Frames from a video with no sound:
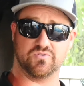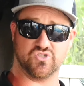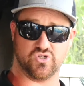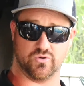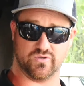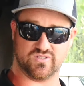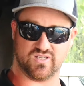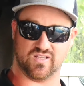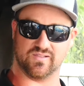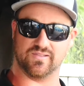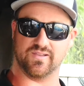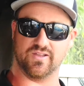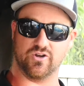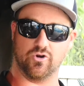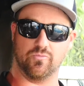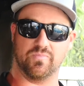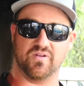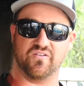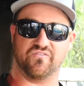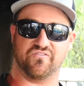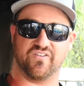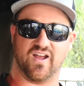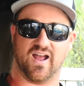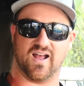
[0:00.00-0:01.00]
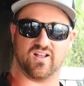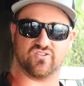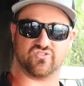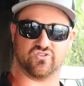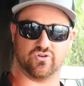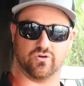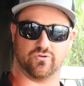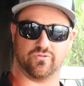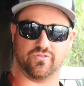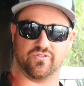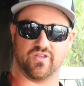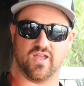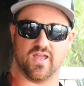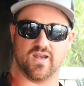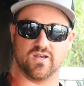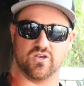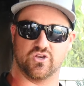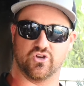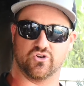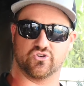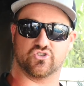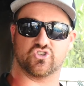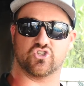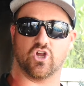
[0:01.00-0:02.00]
so it's a little bit faster than
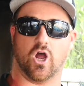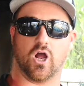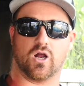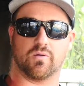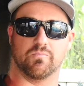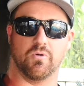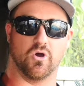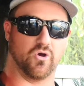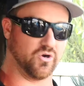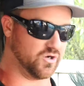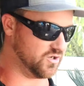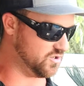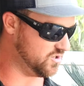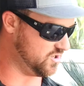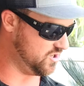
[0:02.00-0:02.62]
your stock motor.